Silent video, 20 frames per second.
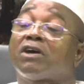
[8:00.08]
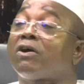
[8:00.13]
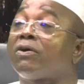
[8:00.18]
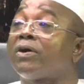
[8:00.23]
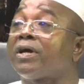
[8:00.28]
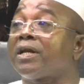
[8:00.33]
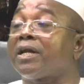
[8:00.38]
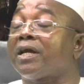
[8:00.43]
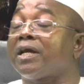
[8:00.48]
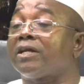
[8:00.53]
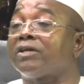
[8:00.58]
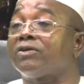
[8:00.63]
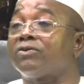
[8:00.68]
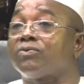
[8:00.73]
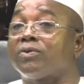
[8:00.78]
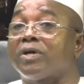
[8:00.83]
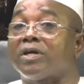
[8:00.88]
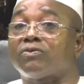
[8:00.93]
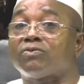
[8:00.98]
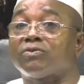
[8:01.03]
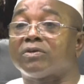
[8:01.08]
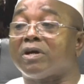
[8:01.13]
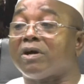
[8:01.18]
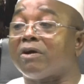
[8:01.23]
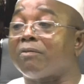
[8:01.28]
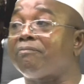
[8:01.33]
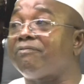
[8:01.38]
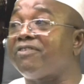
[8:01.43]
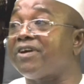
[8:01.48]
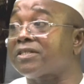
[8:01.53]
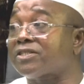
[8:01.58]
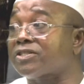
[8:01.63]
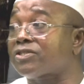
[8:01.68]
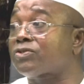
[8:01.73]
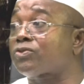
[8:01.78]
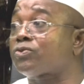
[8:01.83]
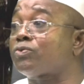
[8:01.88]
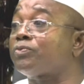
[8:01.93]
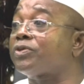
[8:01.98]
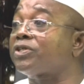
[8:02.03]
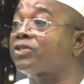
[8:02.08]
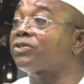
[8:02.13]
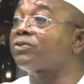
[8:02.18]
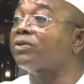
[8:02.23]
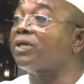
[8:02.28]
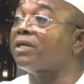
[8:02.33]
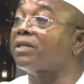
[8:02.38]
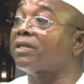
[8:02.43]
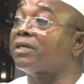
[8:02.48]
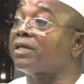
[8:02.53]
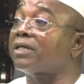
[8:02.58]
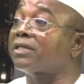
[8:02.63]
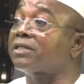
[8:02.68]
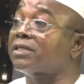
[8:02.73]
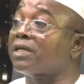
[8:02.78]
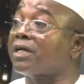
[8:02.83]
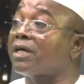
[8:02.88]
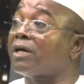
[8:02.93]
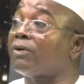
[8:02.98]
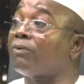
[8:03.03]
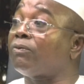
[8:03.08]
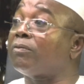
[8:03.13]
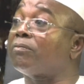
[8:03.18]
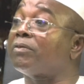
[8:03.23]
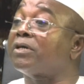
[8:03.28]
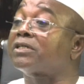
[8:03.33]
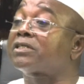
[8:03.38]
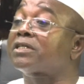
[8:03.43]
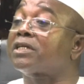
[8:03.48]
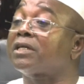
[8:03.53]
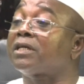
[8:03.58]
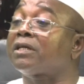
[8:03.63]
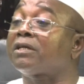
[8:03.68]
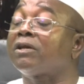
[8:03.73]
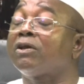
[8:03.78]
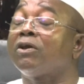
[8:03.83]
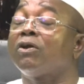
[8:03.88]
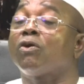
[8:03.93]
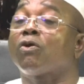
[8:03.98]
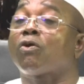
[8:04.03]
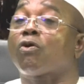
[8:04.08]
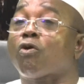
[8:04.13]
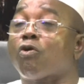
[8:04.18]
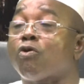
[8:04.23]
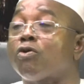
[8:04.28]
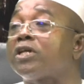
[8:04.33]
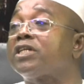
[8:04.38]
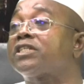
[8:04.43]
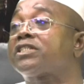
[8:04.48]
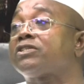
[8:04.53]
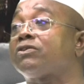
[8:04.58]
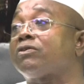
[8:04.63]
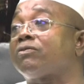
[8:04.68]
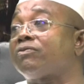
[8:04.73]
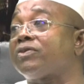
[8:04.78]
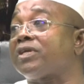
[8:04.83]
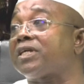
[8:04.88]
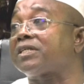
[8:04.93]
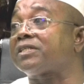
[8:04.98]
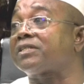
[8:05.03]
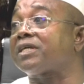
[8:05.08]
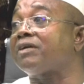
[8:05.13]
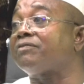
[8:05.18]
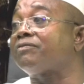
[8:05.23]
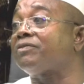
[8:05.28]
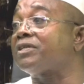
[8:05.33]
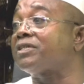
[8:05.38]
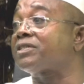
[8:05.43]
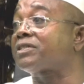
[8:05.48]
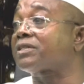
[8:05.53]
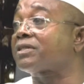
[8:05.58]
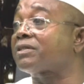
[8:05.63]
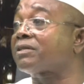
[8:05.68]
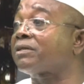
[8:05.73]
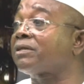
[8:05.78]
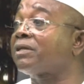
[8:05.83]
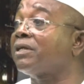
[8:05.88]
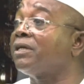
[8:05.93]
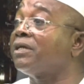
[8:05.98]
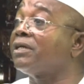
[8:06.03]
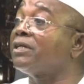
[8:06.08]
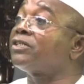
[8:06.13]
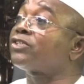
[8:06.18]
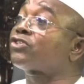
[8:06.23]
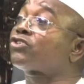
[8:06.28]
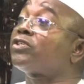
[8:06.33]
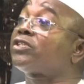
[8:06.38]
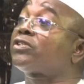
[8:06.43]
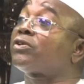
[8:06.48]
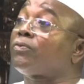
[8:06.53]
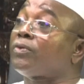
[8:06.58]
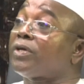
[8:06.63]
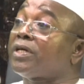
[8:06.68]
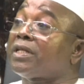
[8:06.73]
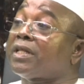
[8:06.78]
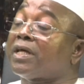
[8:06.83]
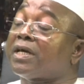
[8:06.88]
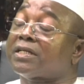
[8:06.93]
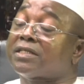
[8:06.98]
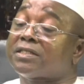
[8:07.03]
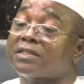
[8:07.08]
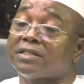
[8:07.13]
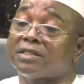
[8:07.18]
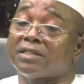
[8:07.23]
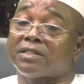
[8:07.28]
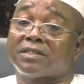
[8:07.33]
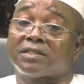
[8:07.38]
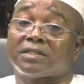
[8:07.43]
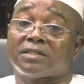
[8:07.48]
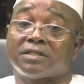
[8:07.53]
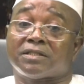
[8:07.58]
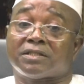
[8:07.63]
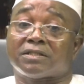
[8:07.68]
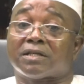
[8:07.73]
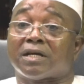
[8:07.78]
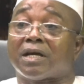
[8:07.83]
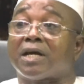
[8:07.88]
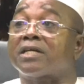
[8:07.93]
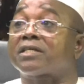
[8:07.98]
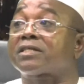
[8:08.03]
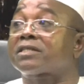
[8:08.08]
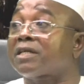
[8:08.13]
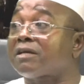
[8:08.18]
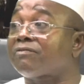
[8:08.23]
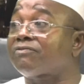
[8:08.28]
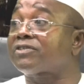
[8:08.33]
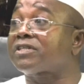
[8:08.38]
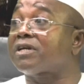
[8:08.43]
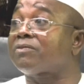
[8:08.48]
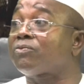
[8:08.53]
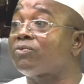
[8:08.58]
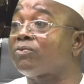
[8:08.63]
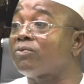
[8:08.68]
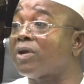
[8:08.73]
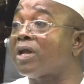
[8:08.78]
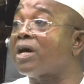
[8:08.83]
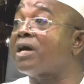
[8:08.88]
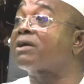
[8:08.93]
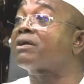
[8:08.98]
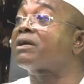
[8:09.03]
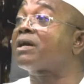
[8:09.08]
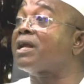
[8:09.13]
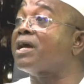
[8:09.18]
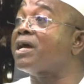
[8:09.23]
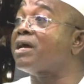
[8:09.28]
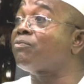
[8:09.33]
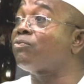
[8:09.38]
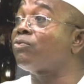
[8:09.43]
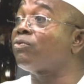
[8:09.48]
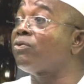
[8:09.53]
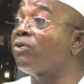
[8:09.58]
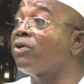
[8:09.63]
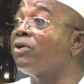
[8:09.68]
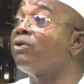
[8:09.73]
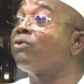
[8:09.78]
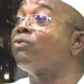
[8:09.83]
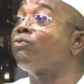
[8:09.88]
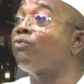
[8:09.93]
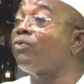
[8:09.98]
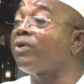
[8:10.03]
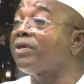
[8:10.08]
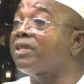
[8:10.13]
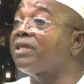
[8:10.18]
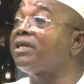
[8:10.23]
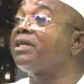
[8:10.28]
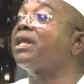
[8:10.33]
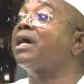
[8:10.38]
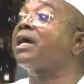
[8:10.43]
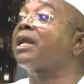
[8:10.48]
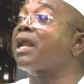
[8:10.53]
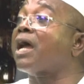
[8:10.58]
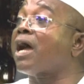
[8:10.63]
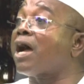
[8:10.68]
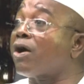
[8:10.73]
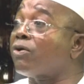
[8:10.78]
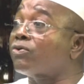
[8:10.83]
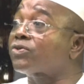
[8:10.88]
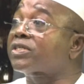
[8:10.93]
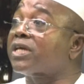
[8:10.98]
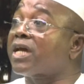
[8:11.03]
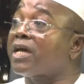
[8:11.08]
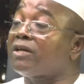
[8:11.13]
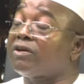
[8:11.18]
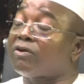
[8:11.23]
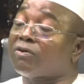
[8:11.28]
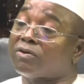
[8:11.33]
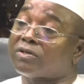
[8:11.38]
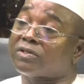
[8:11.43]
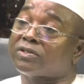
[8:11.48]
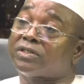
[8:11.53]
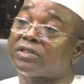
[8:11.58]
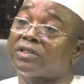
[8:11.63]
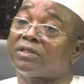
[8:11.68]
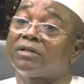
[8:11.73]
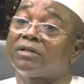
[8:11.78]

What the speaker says: own end, we are doing our best to make sure that we maintain quality of the examination in such a way that it is acceptable and reliable within and outside the country,